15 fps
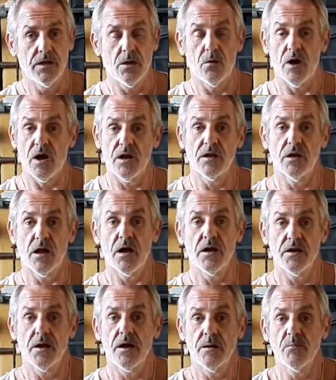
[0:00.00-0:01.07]
Now,
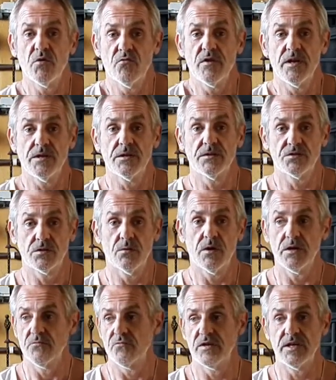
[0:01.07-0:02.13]
I'm a reader, so
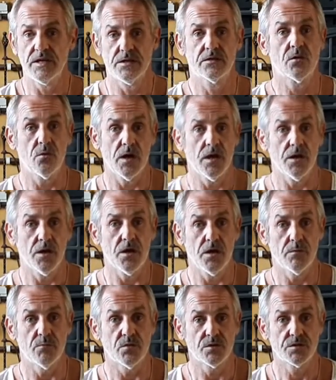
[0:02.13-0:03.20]
I read quite a
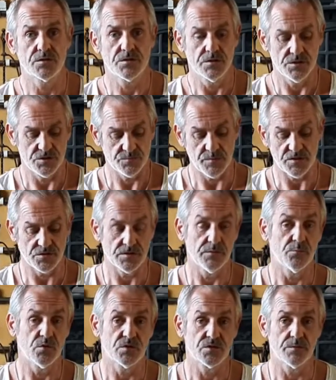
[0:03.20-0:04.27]
lot of books, and especially
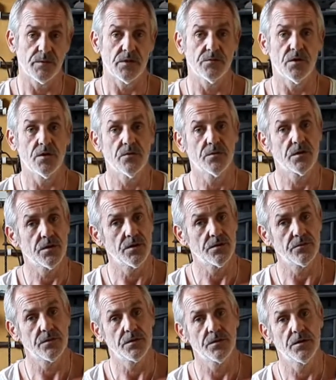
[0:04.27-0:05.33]
books about yoga
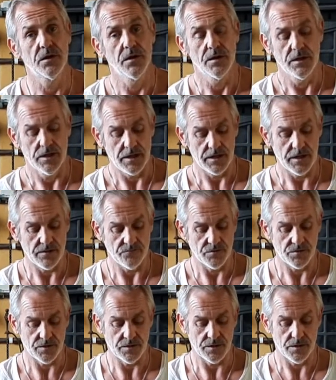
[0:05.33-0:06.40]
and
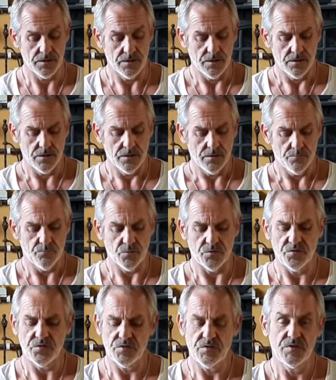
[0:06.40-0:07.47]
everything. But
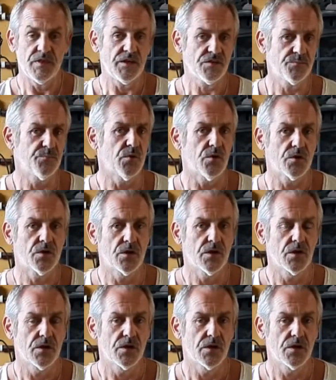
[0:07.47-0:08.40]
this book